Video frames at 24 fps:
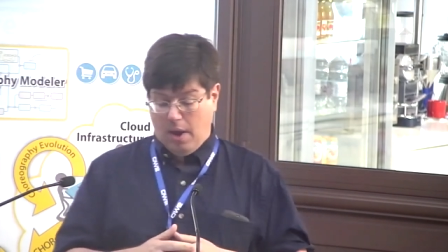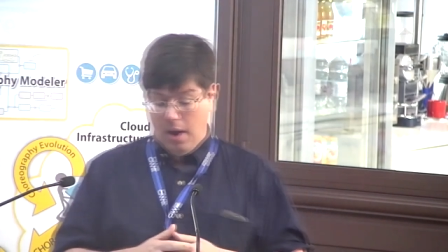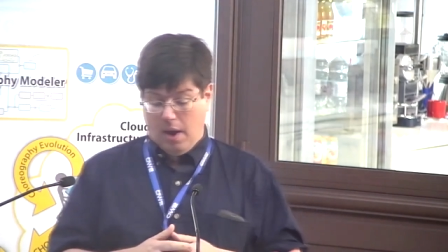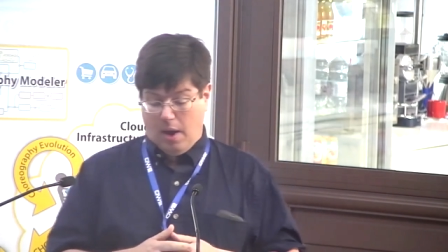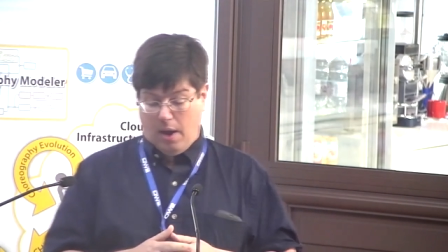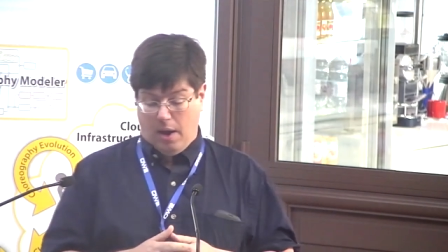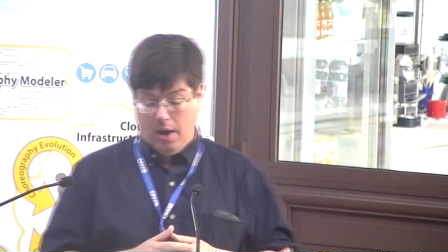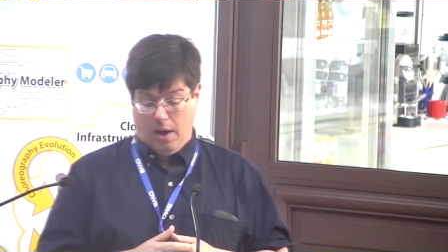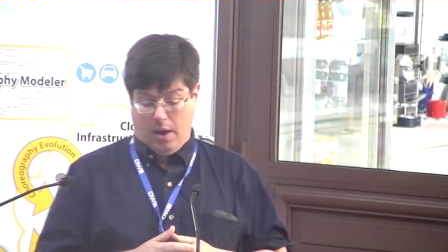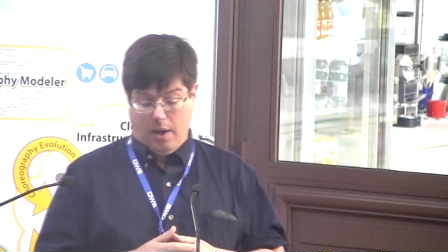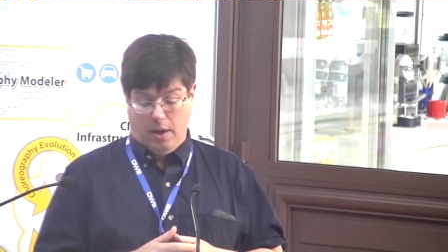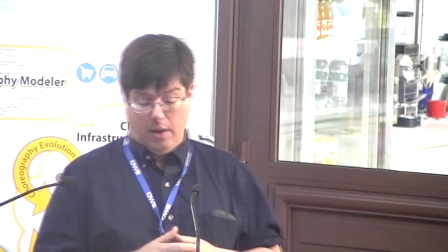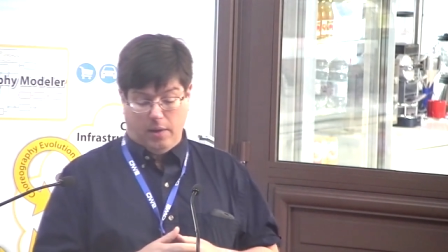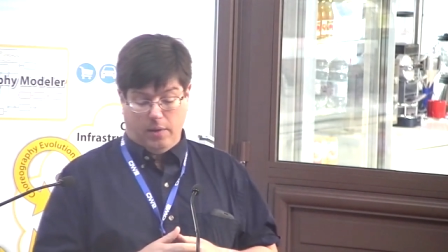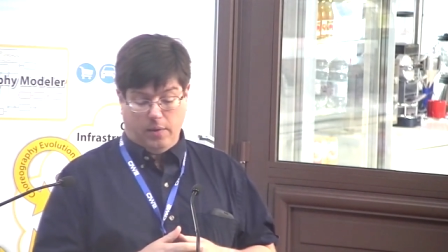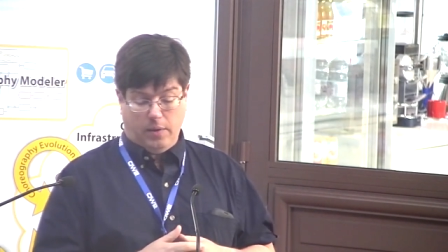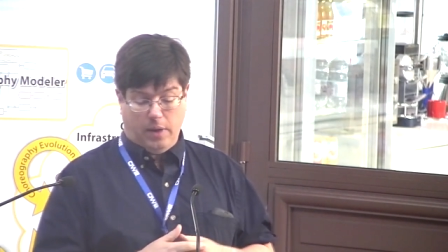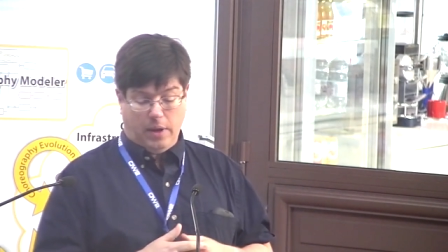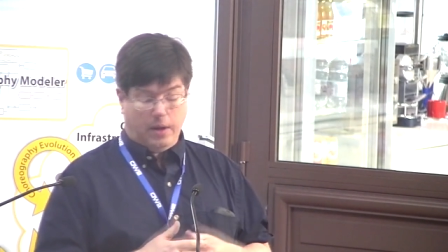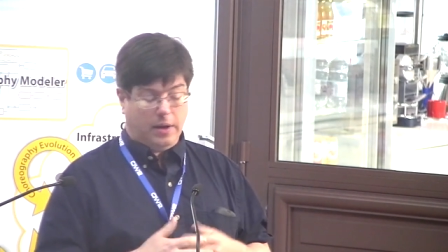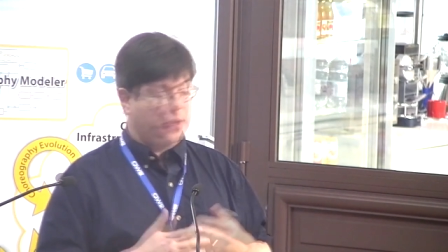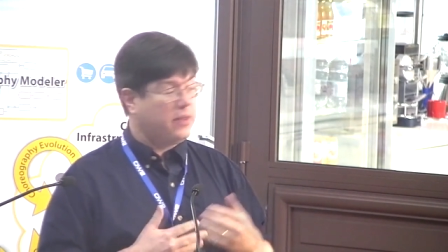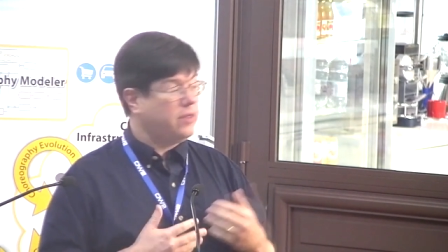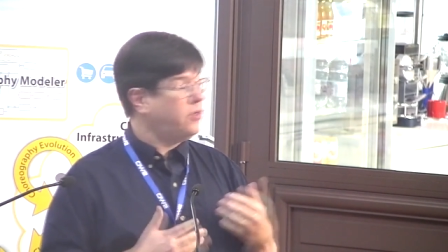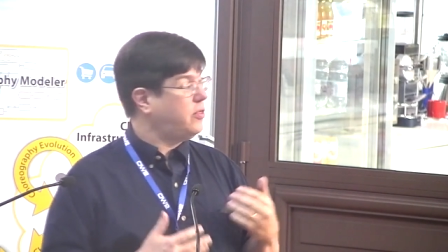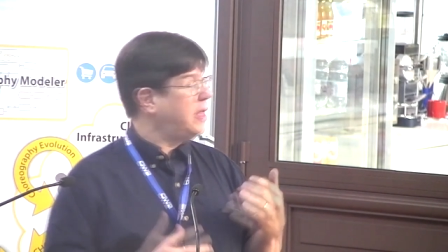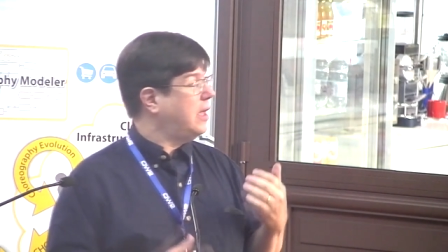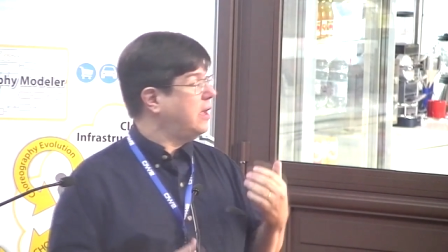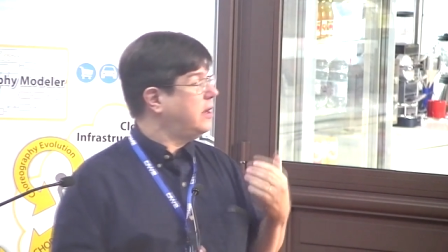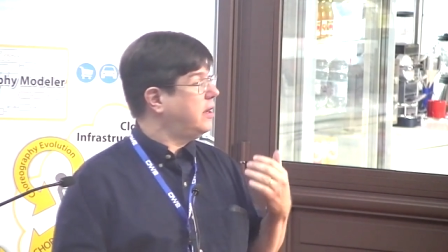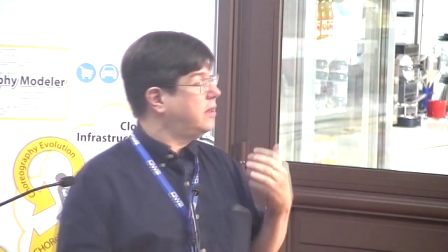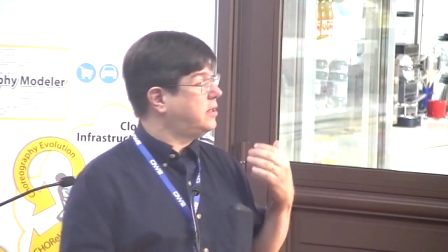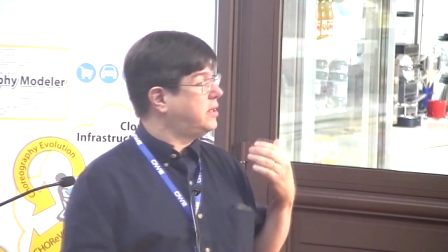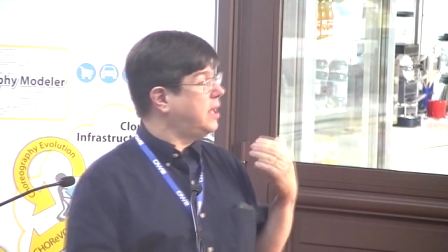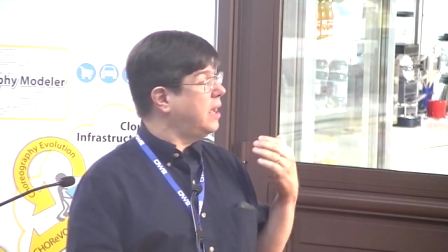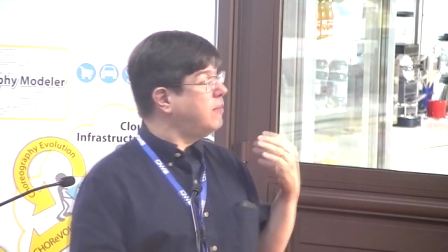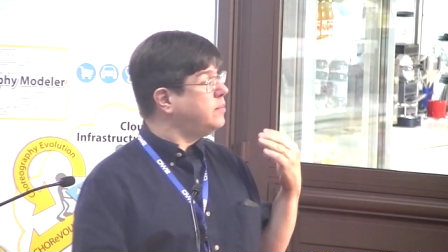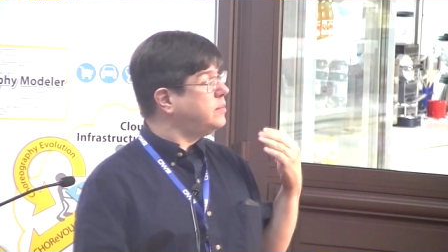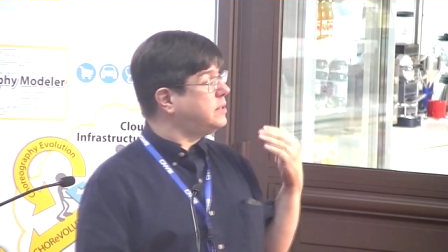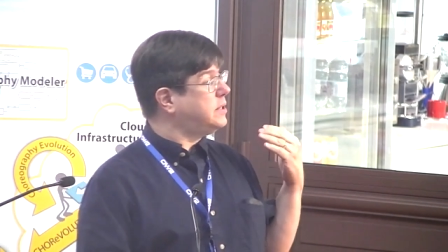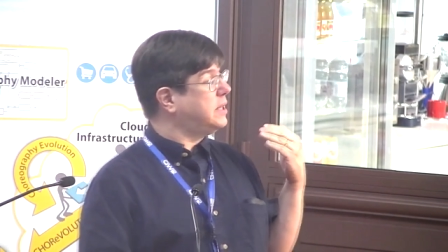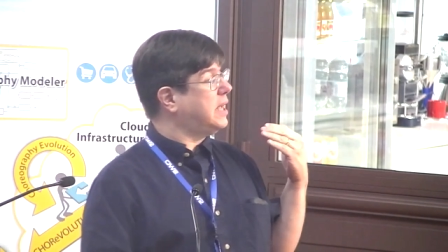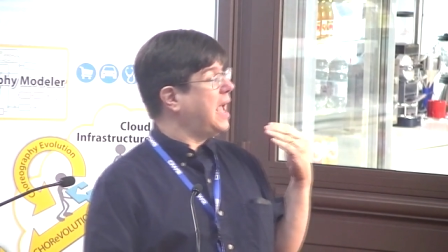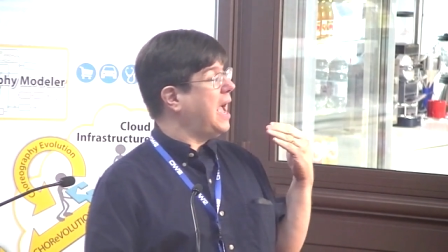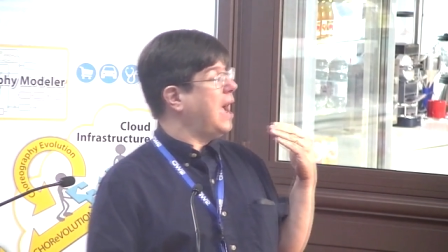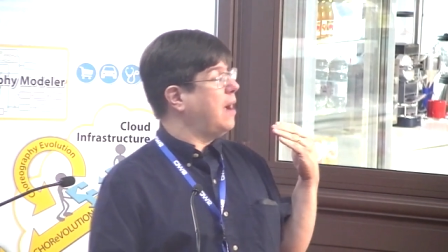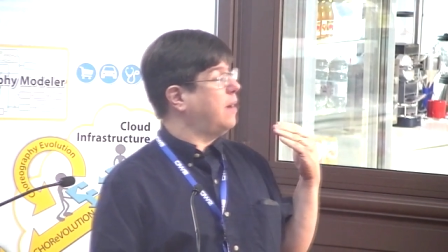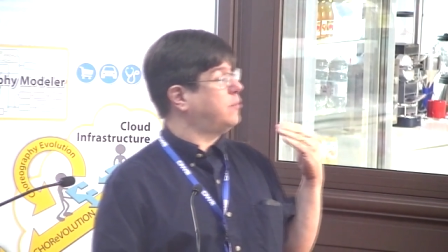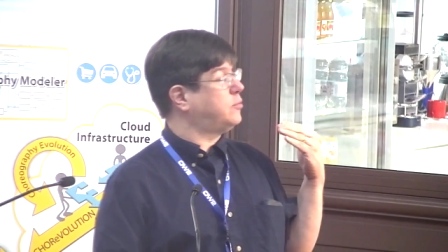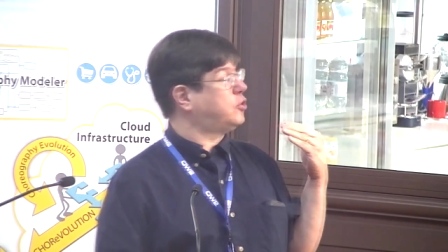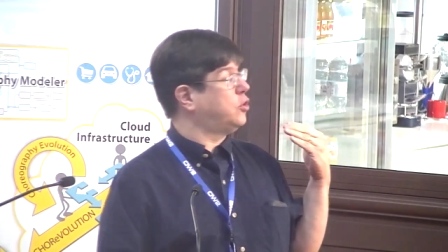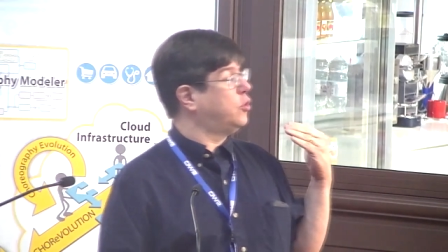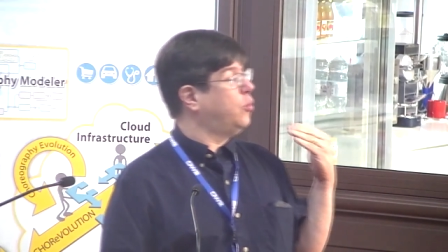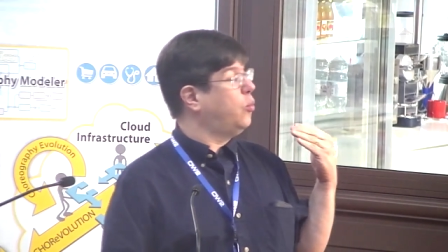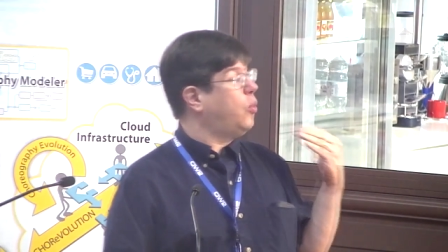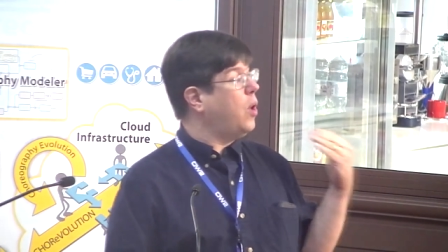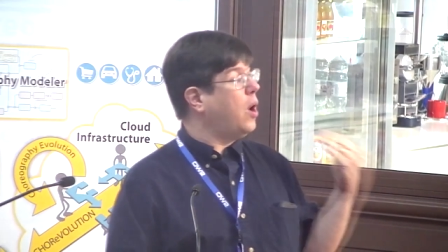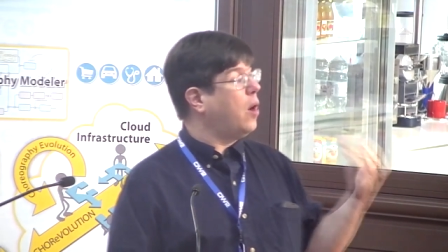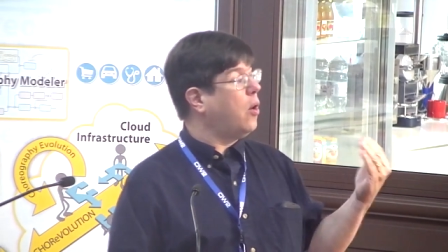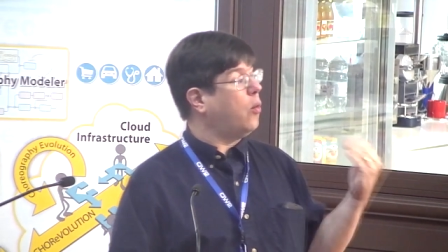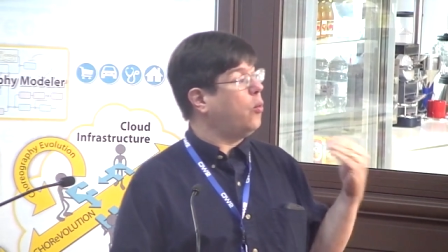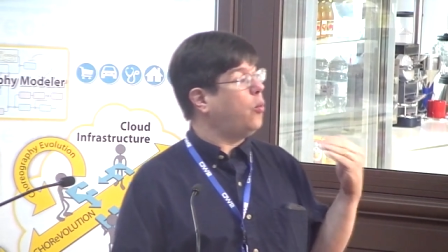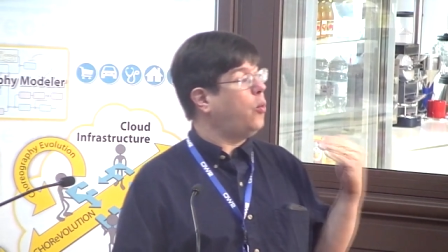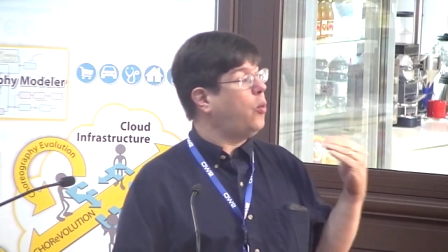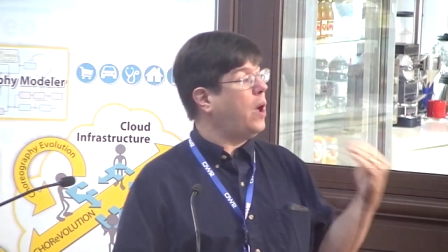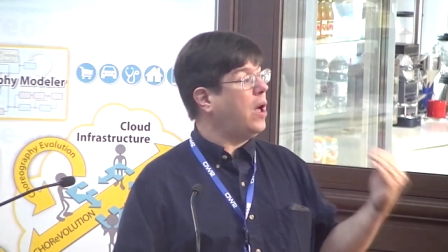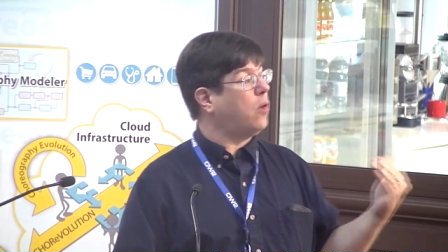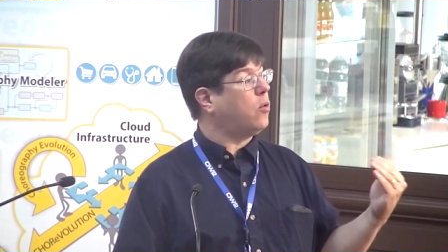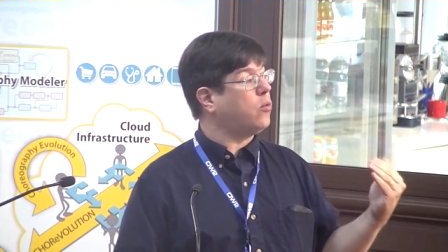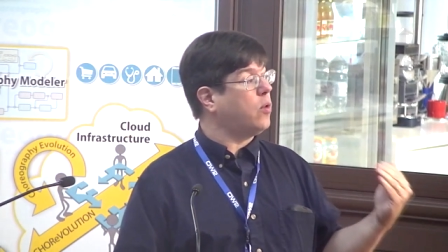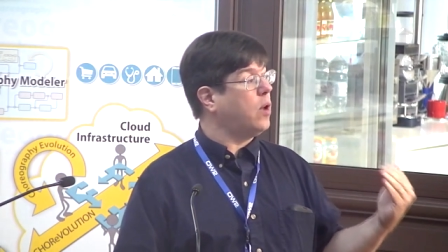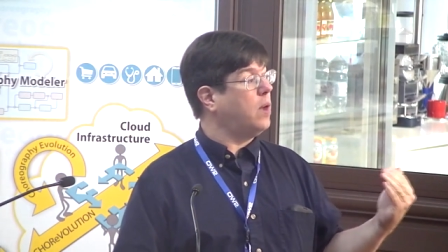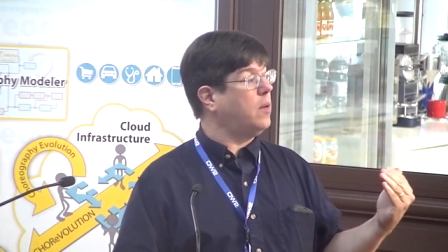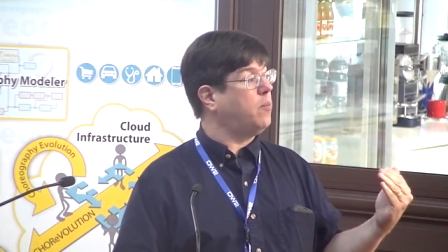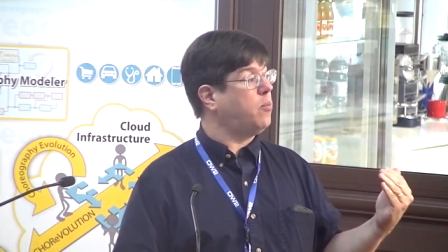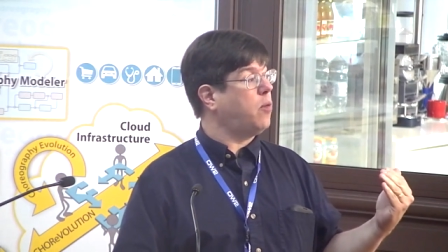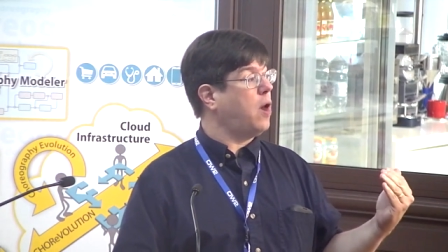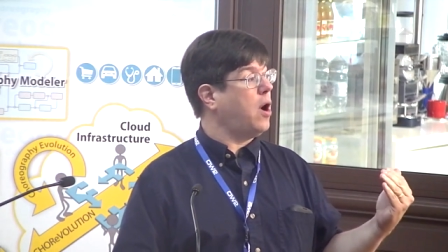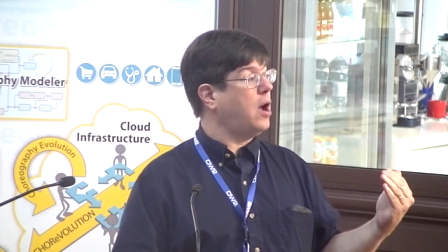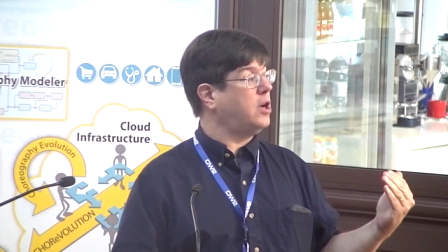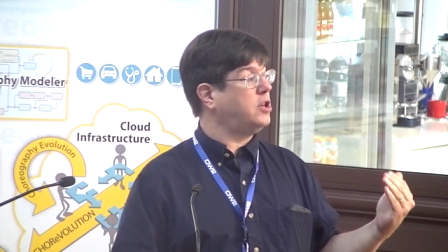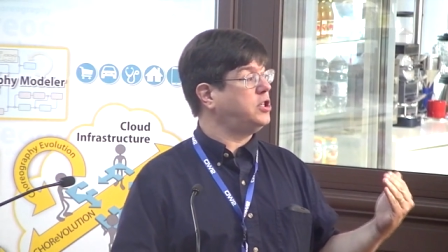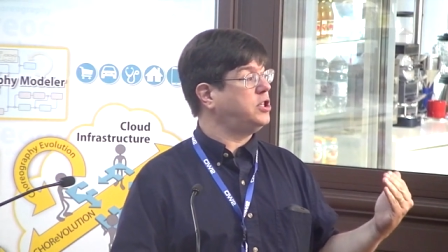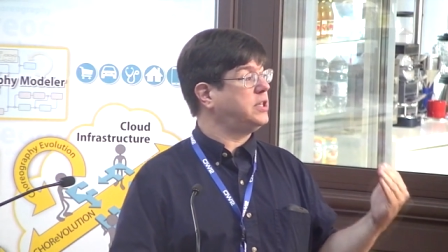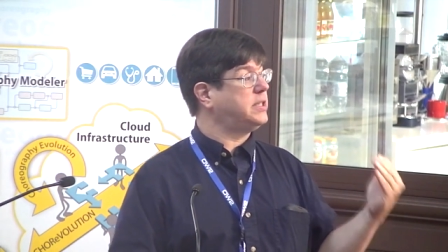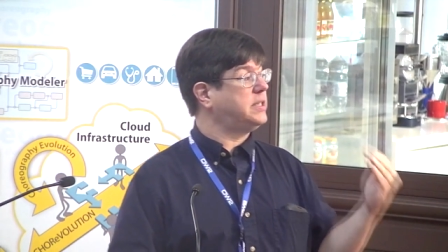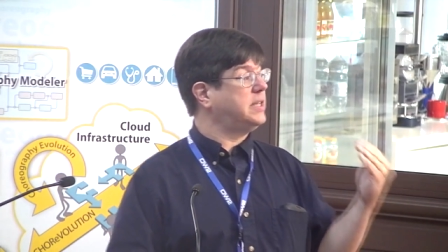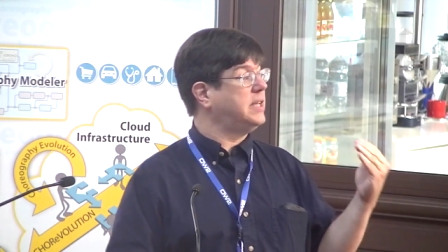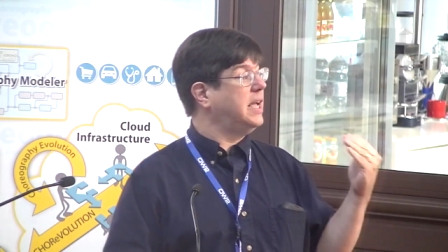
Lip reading: that attempts to capture what well-run projects